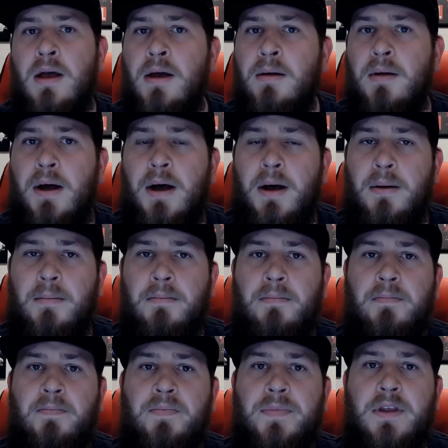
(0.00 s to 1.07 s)

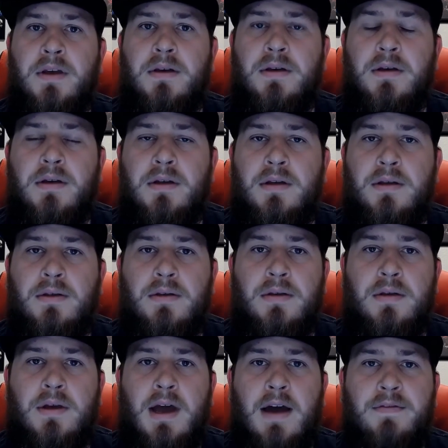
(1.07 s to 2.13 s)

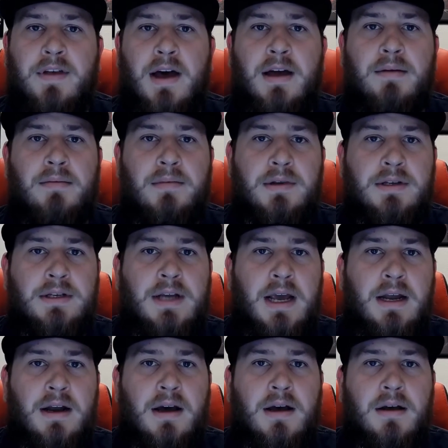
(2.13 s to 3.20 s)
have that
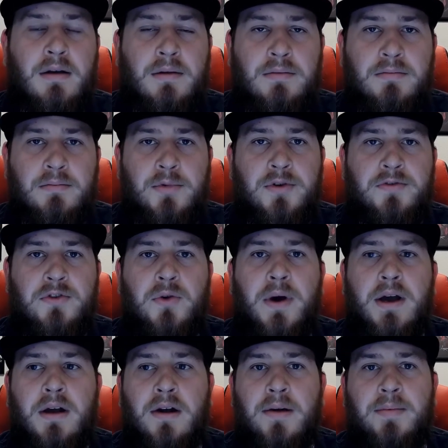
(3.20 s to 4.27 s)
data moved
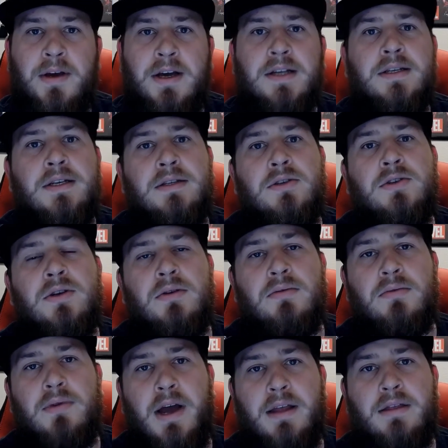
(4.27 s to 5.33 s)
quicker because it's
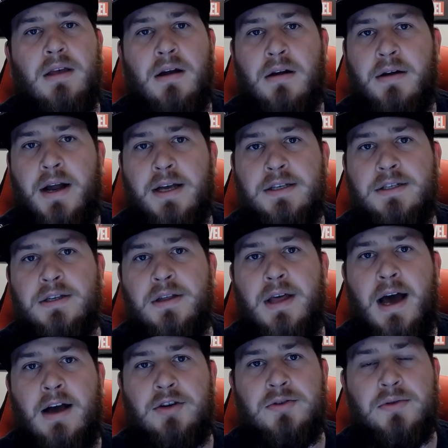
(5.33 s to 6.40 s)
right there next to the
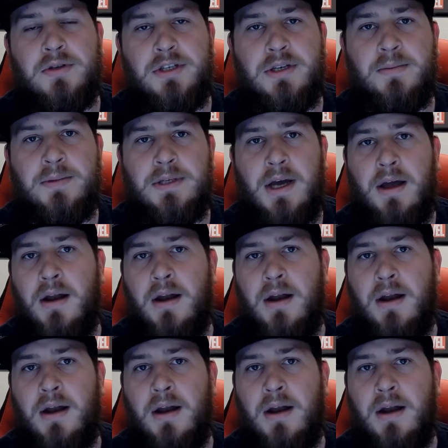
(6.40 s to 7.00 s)
actual chipset.